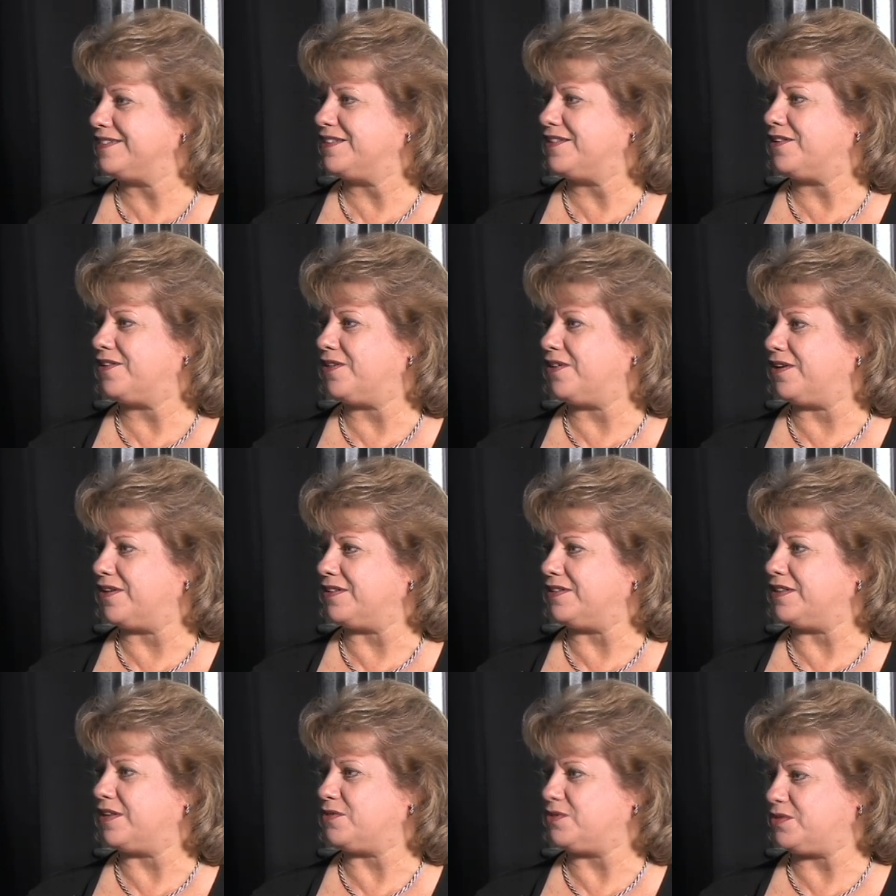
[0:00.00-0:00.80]

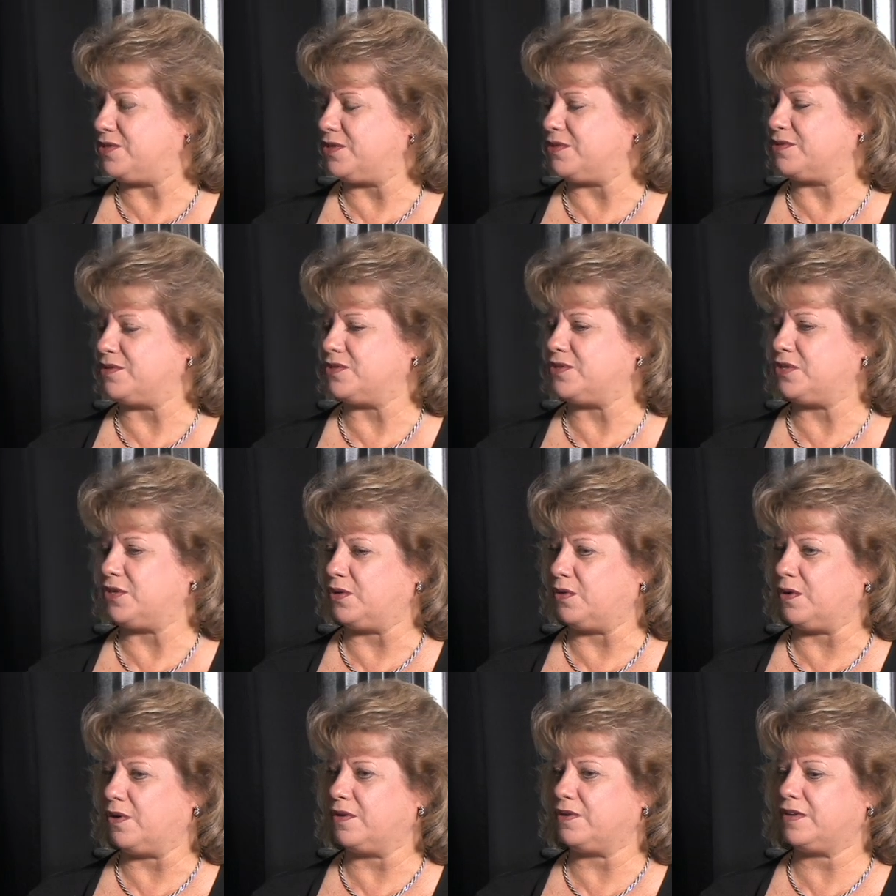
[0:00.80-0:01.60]
on those students
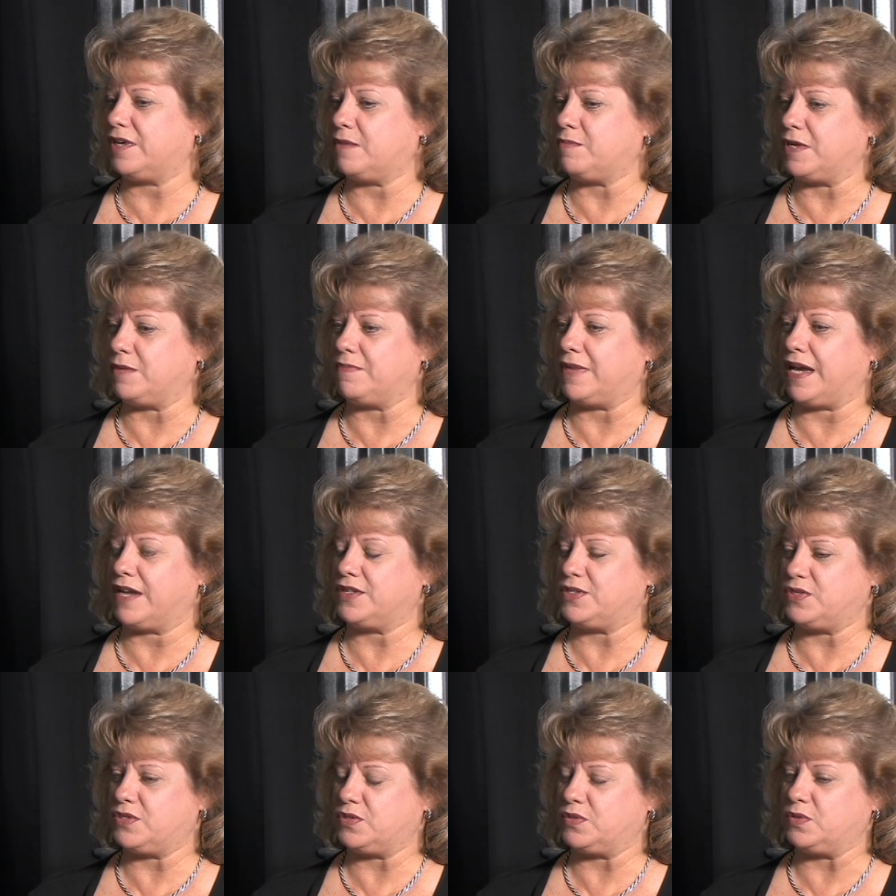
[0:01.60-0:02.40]
who are coming
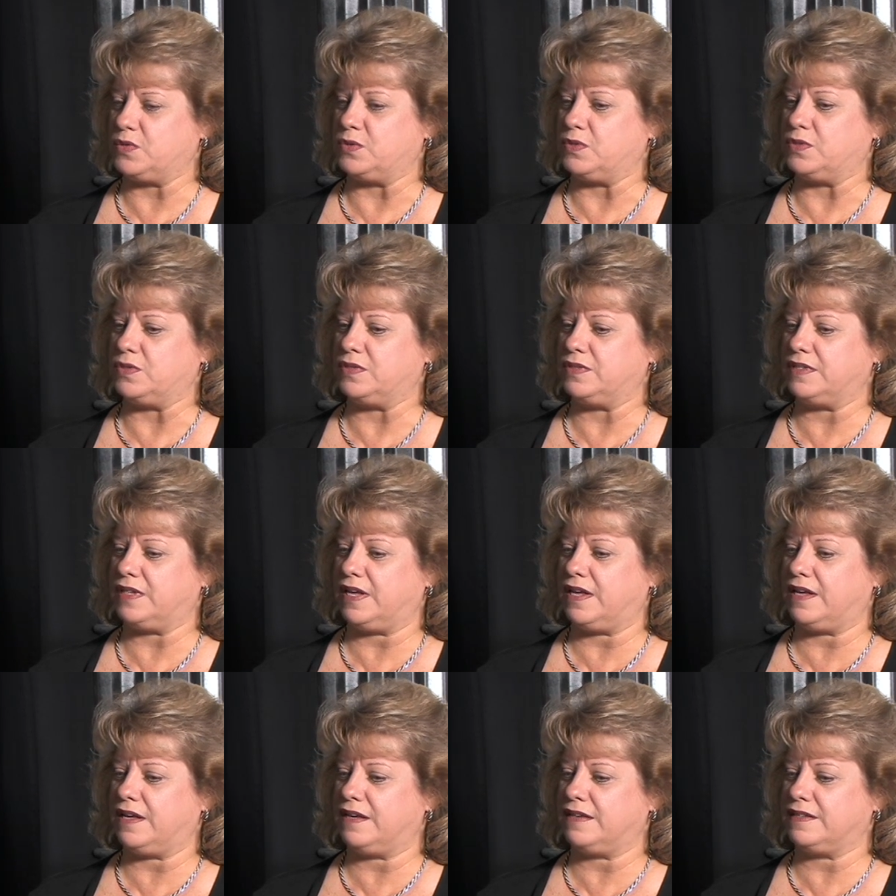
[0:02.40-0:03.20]
back to school
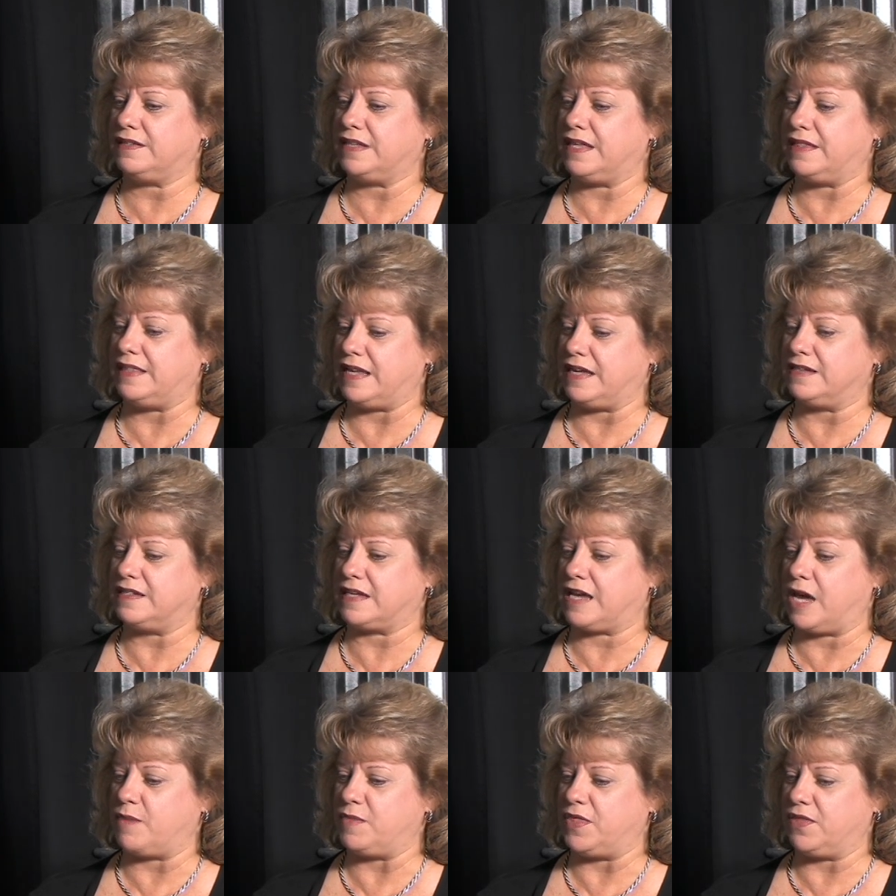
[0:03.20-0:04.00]
uh, at that
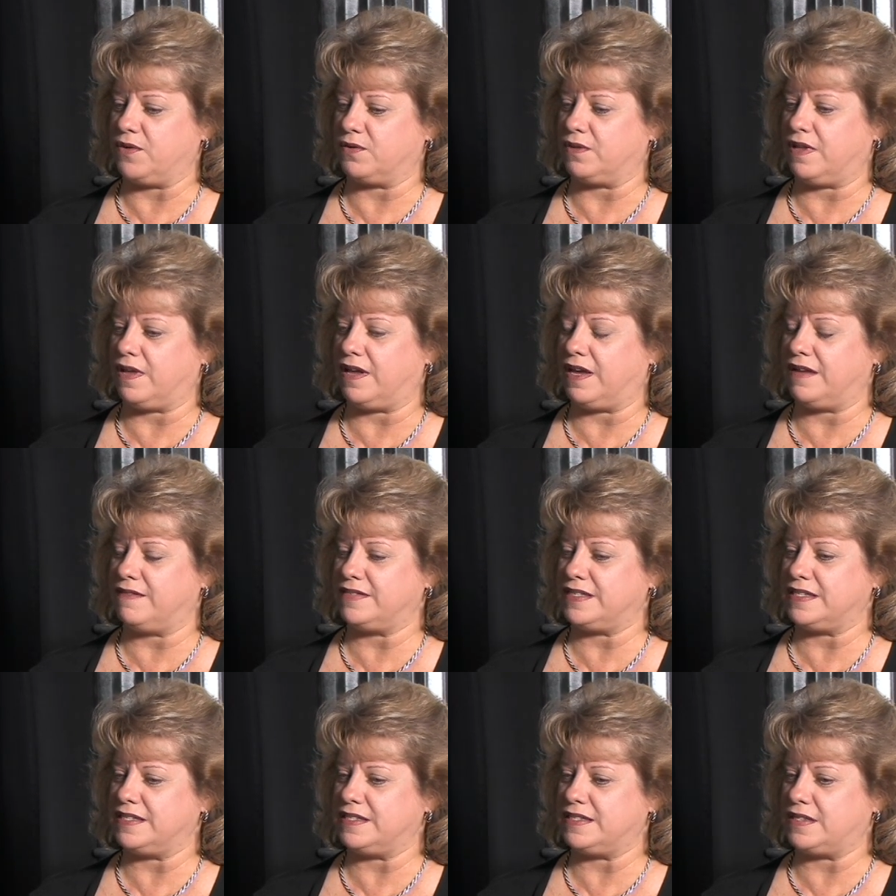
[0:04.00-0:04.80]
time in their
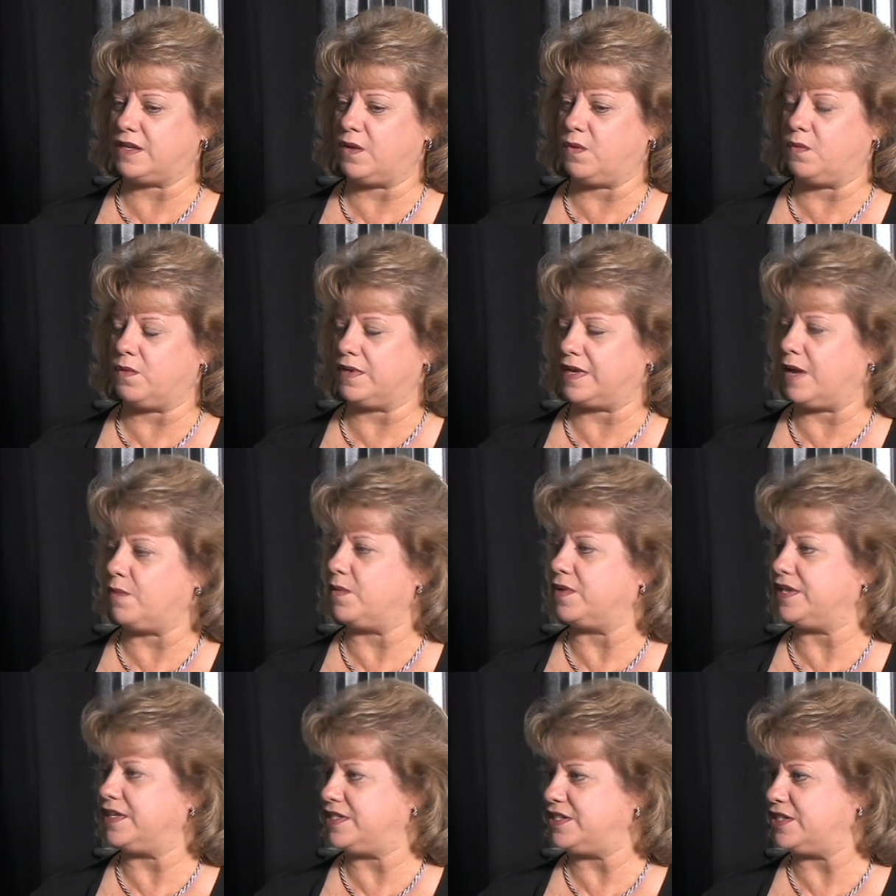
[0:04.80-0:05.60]
lives. And so, what I
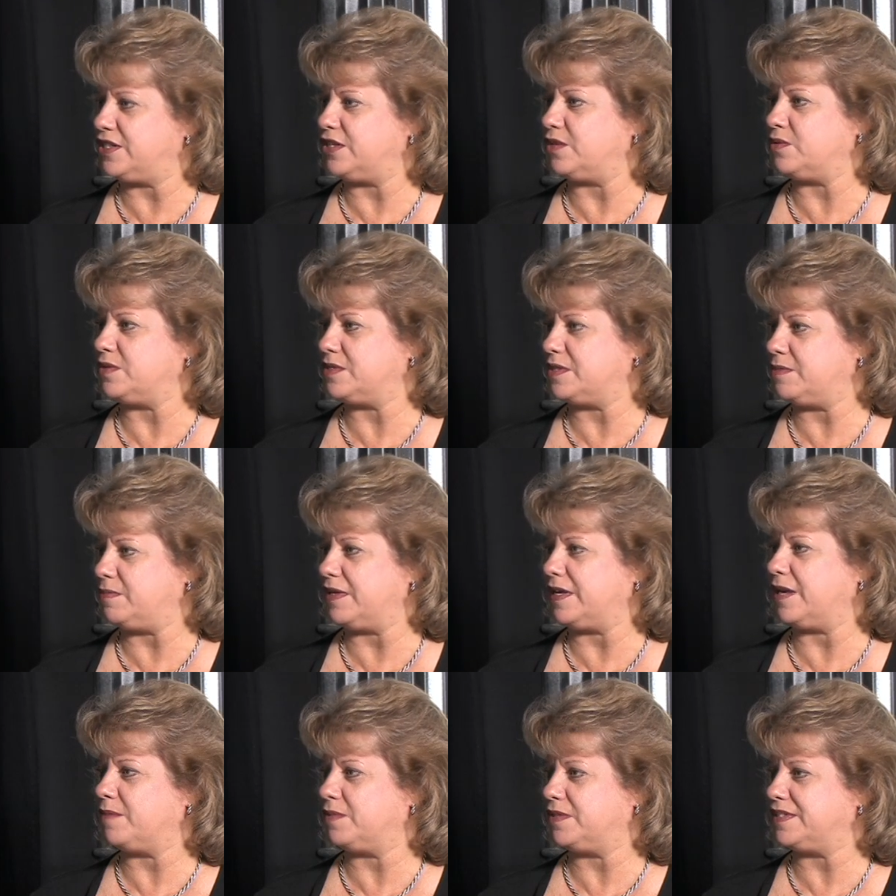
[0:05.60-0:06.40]
wanted to do is to
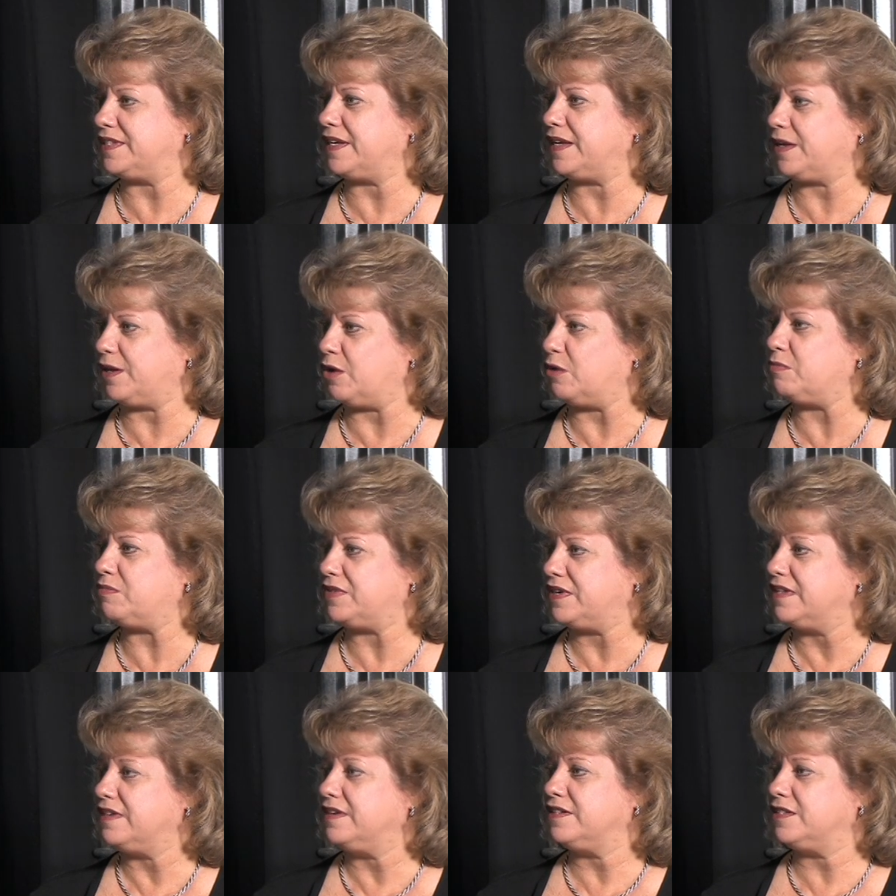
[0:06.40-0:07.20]
be able to help,
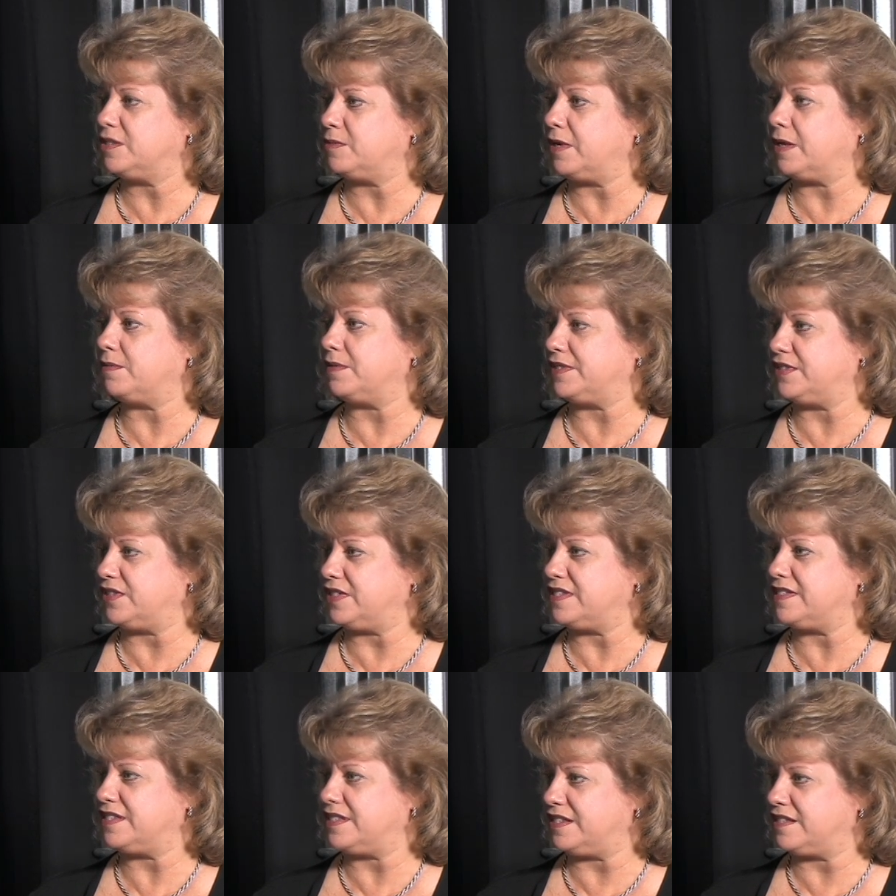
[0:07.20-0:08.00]
to be able to
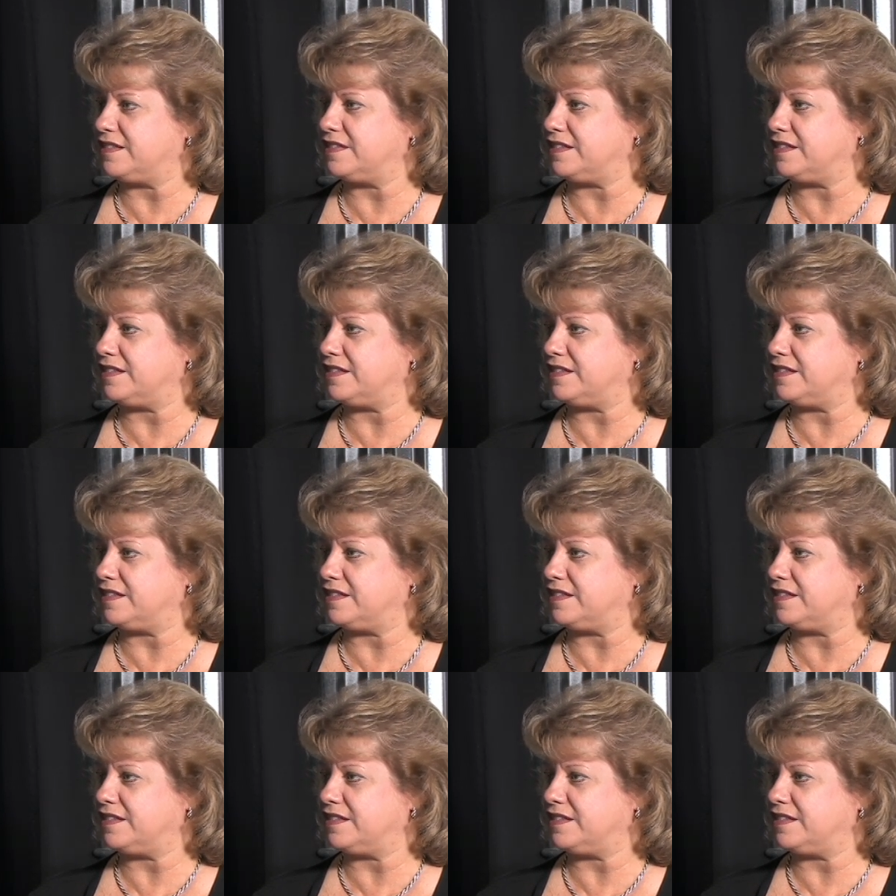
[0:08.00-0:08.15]
assist